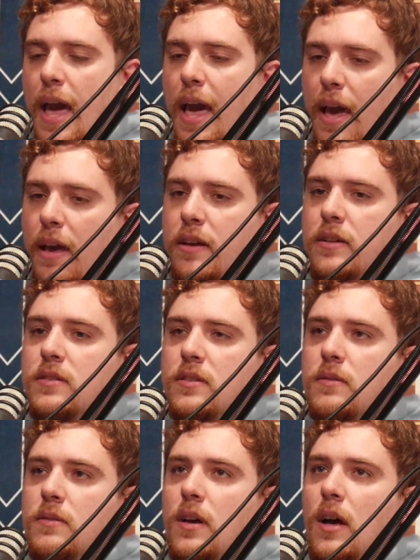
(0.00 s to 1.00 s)
And
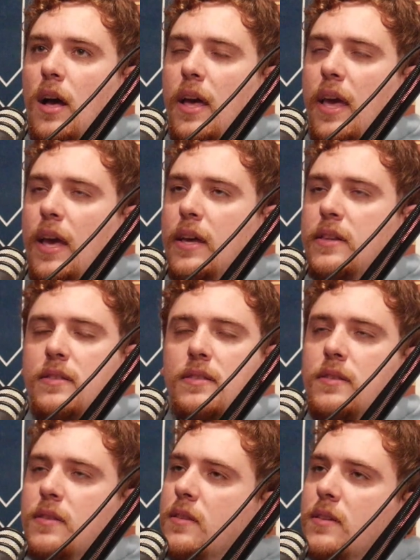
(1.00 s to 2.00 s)
it
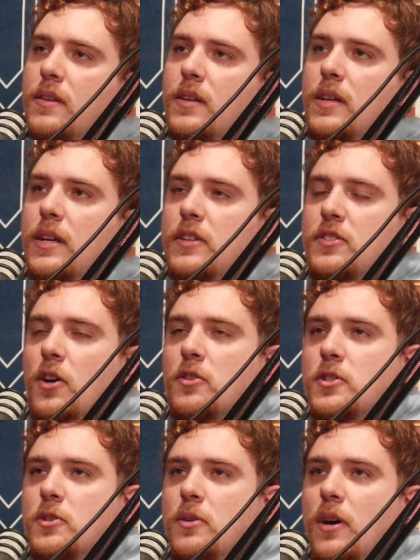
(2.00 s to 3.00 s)
is also